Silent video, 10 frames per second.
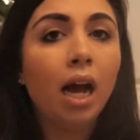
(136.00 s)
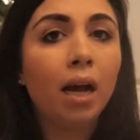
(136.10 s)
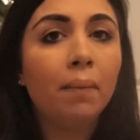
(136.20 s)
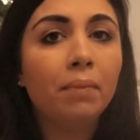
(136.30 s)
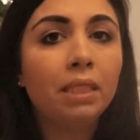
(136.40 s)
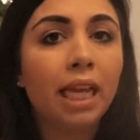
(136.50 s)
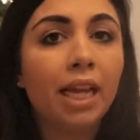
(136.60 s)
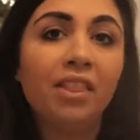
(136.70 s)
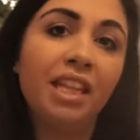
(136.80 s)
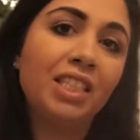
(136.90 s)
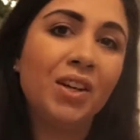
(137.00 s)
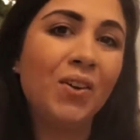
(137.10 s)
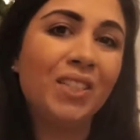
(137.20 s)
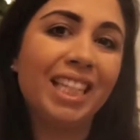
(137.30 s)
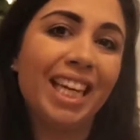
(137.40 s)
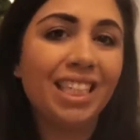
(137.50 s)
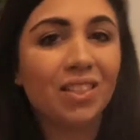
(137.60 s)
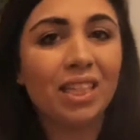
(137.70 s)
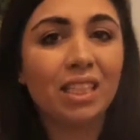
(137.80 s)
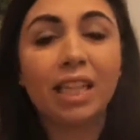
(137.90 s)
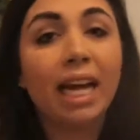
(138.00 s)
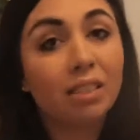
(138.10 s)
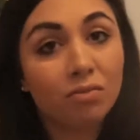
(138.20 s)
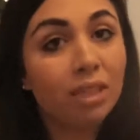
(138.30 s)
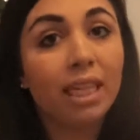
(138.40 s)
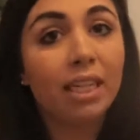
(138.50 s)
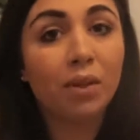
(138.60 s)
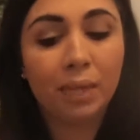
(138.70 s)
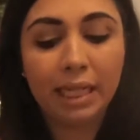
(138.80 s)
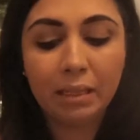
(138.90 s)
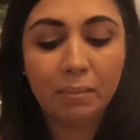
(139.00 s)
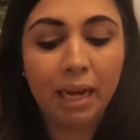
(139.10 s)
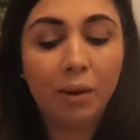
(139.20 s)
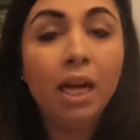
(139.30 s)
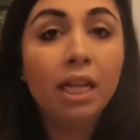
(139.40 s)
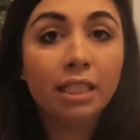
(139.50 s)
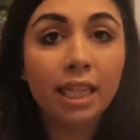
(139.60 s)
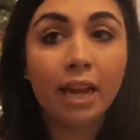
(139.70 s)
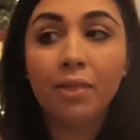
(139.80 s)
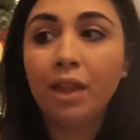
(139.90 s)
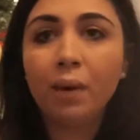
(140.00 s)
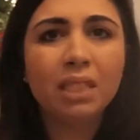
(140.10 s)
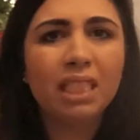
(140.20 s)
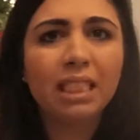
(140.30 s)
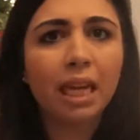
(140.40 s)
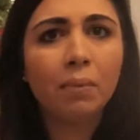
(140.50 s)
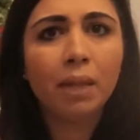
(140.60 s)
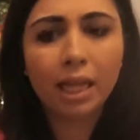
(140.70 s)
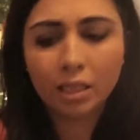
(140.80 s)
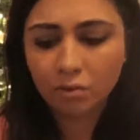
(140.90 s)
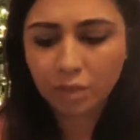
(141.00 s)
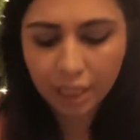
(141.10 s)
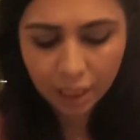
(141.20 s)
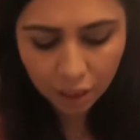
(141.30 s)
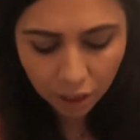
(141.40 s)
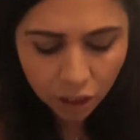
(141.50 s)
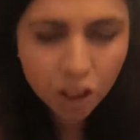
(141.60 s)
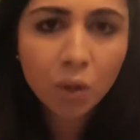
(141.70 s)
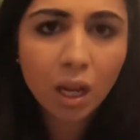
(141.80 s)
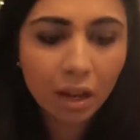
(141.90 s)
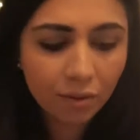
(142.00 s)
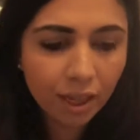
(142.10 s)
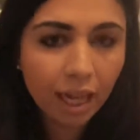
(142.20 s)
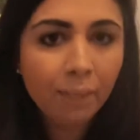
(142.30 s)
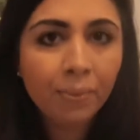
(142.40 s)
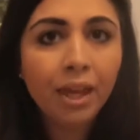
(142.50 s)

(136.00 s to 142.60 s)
Um, say this cost this or this, that's really not what it's about. So yeah, that was in a sale, but that's really good and she'll love that.